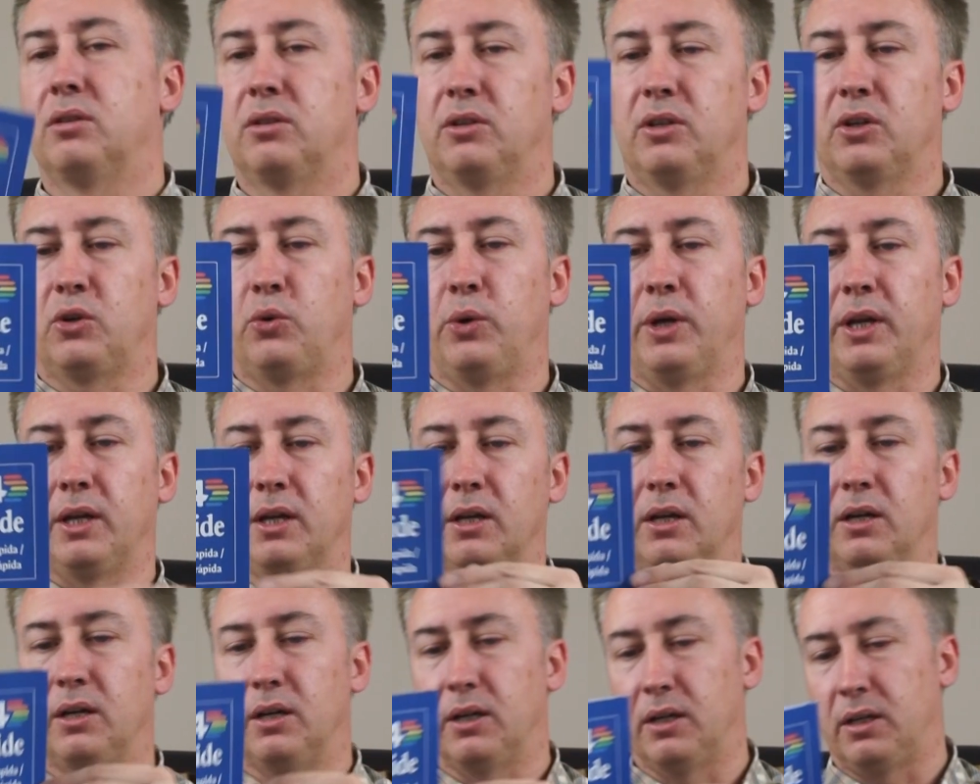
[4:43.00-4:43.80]
the quick
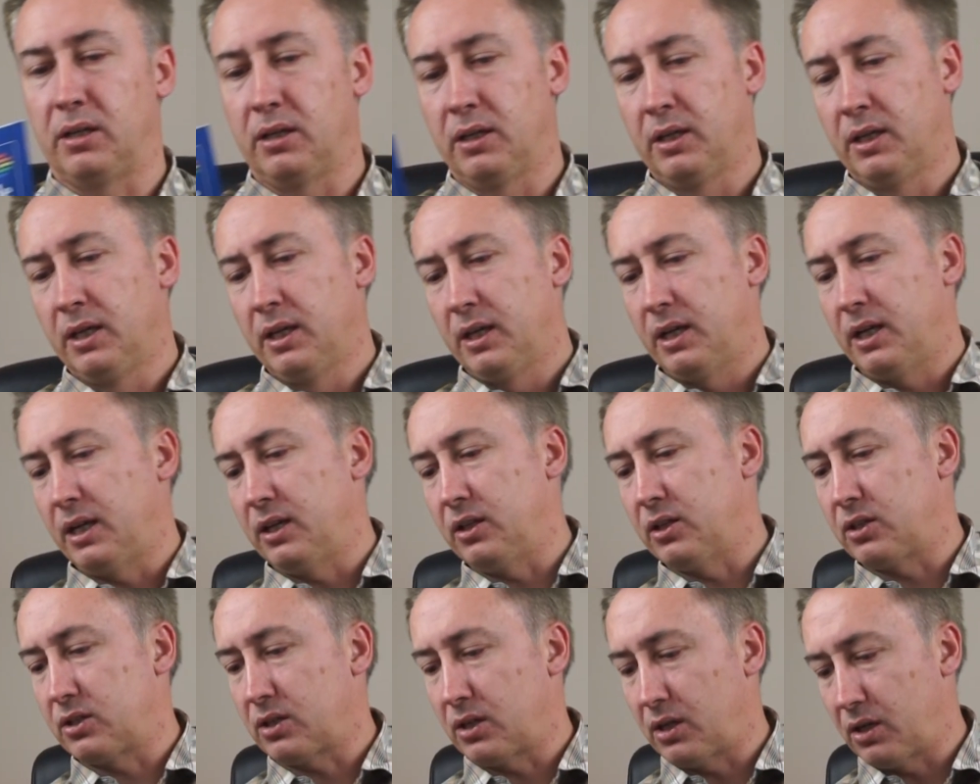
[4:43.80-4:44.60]
guide
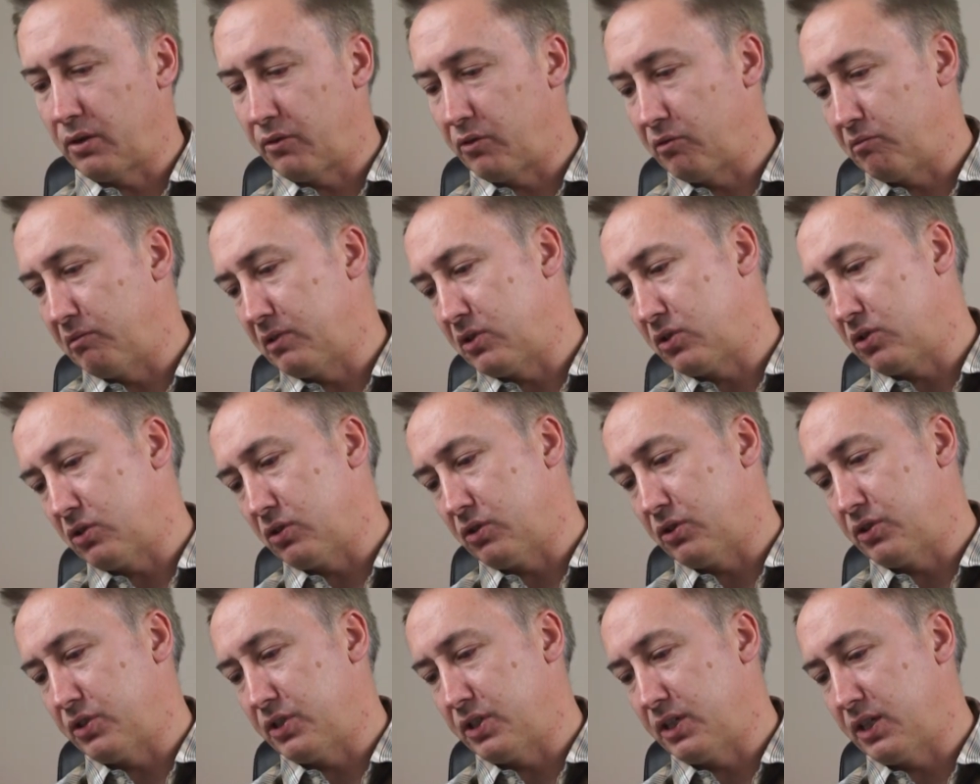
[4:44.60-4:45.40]
in the style of the
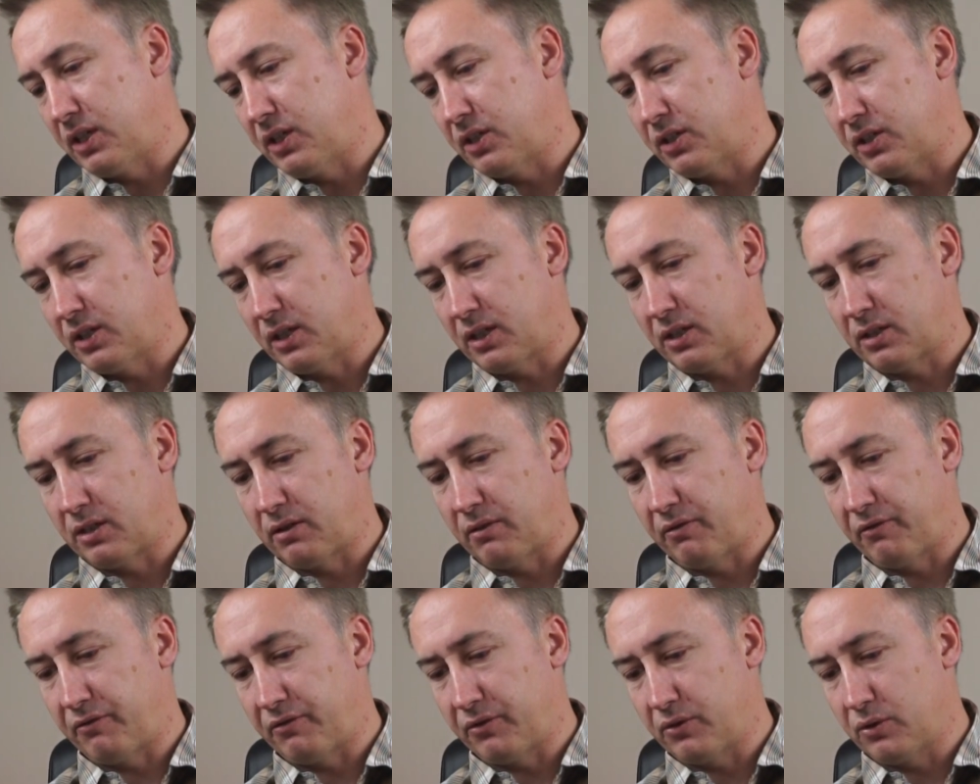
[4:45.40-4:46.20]
original
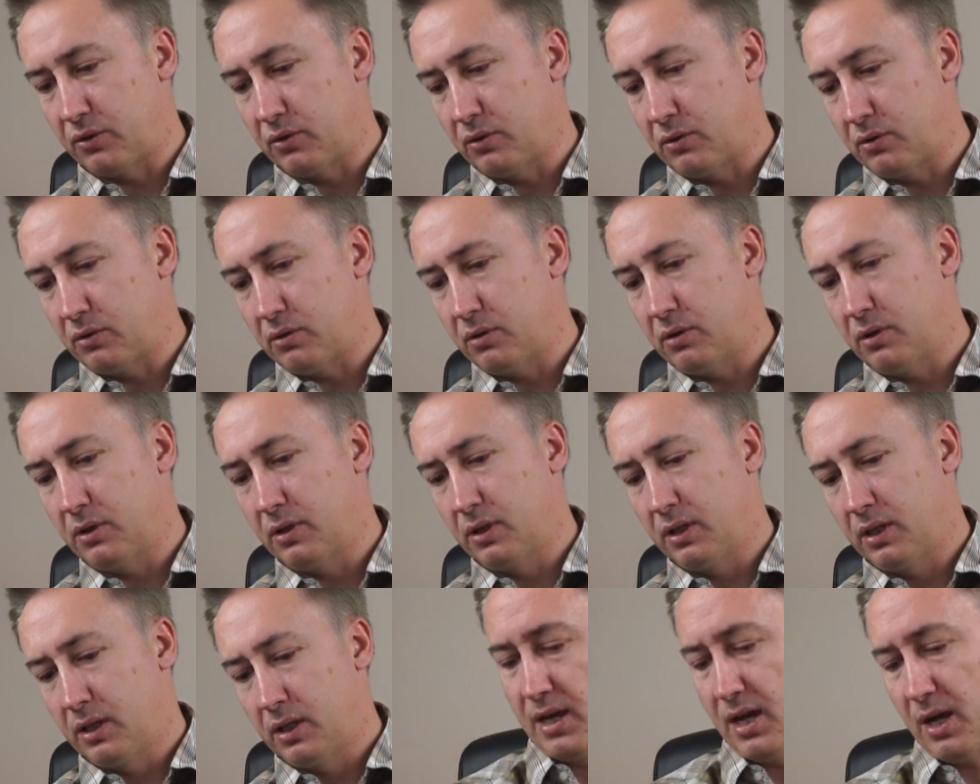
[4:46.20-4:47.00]
C64.
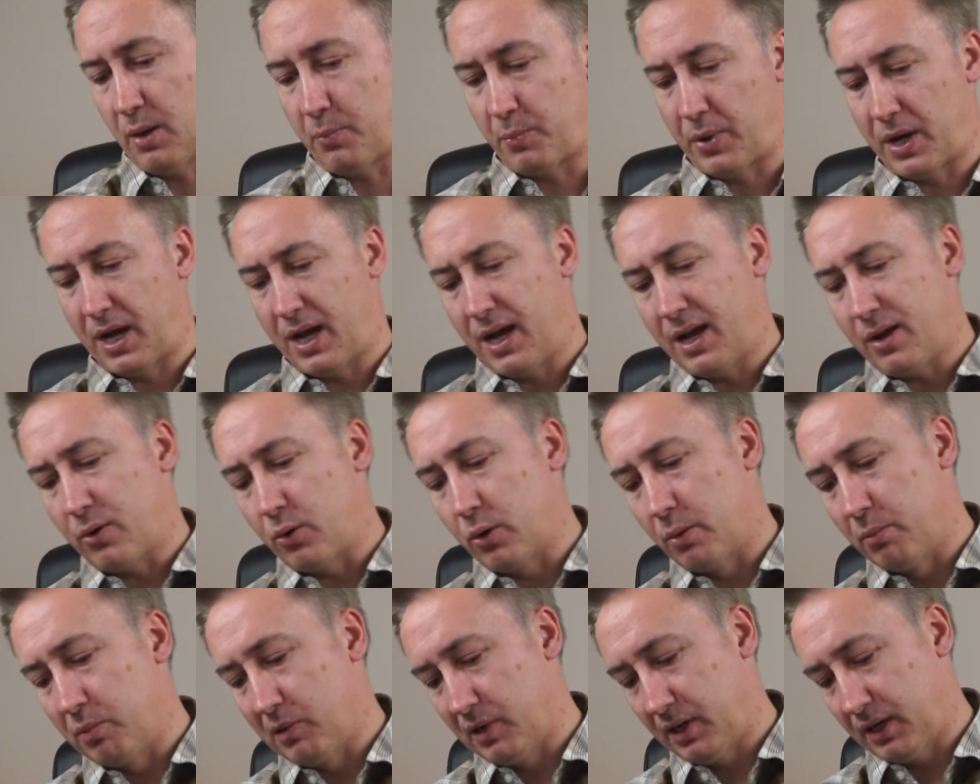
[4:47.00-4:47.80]
A
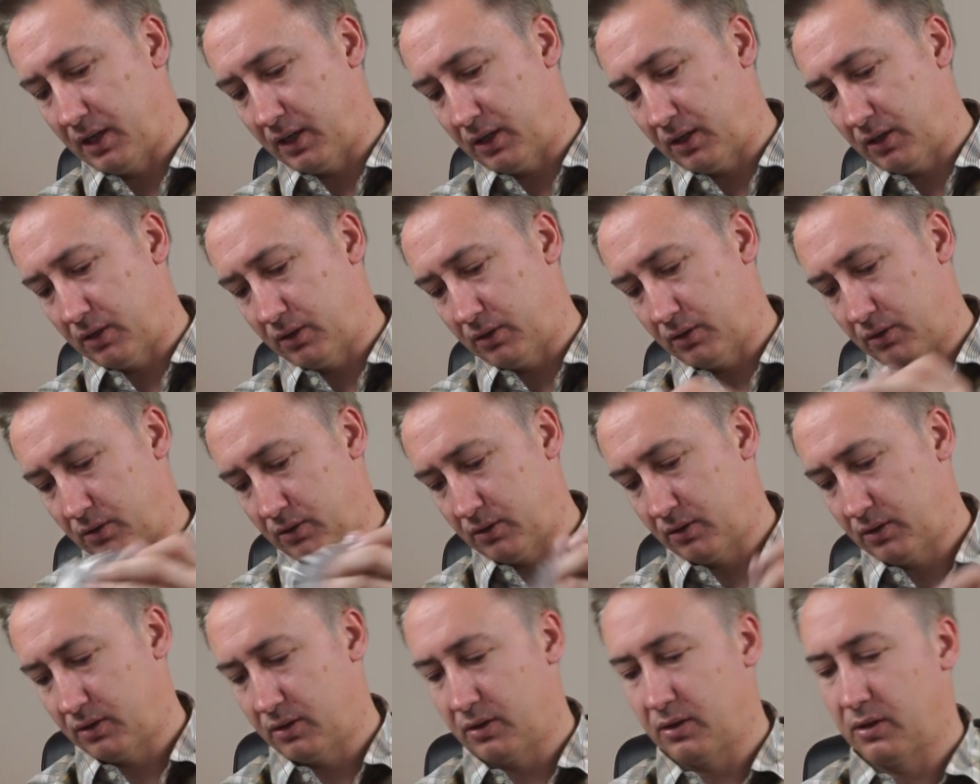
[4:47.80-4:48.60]
power brick.
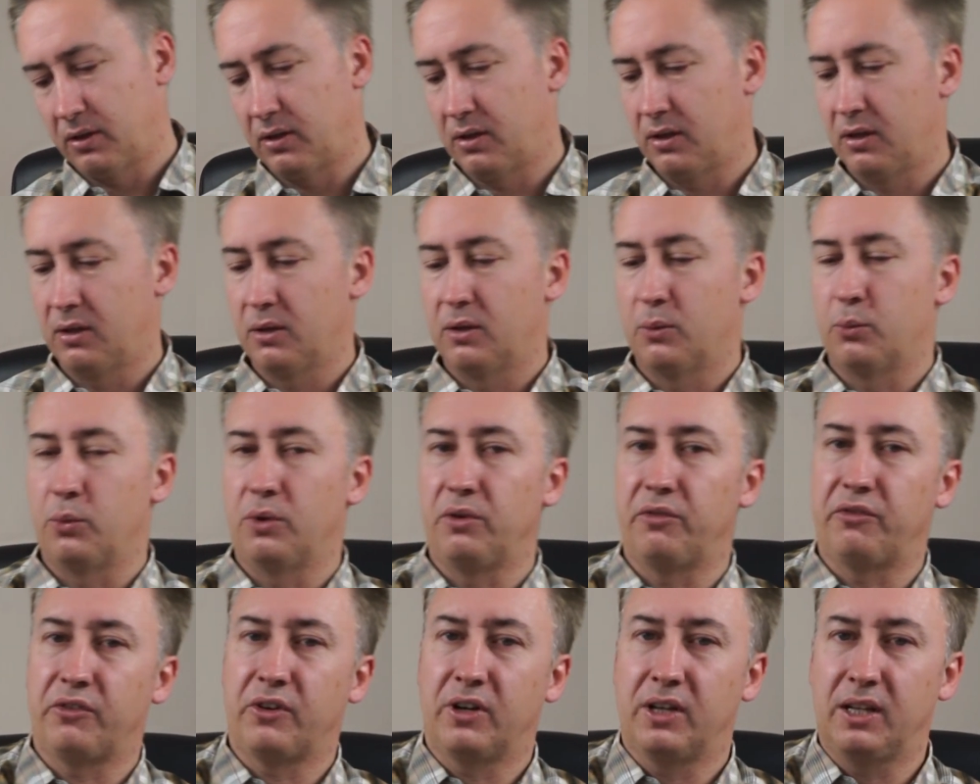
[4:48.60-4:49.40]

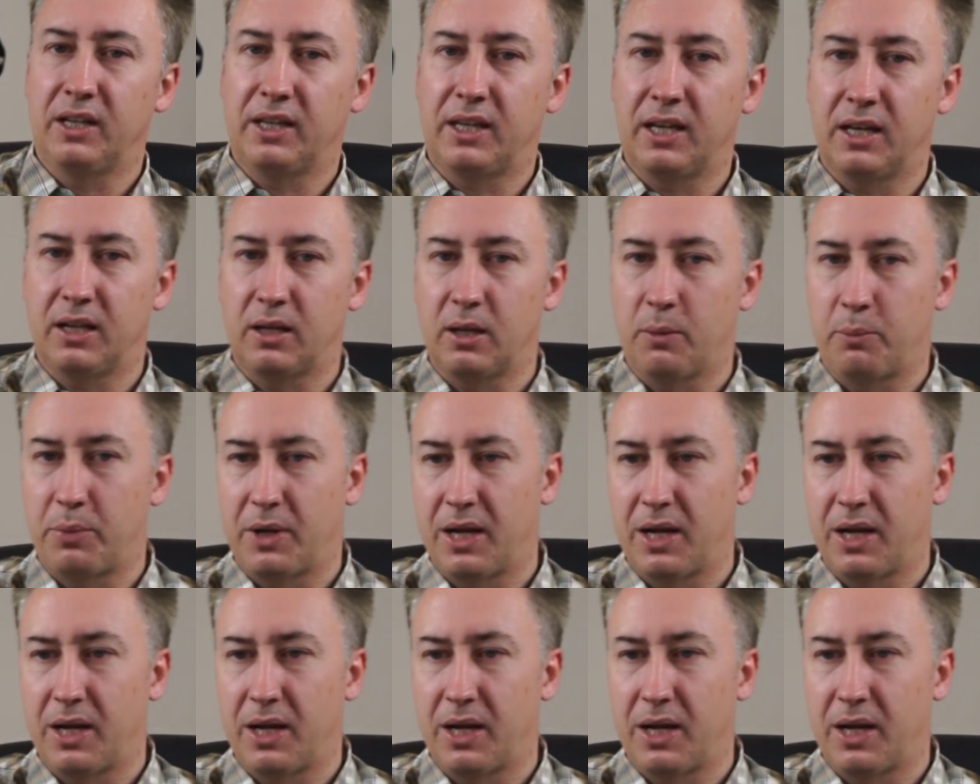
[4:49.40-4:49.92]
We finally get a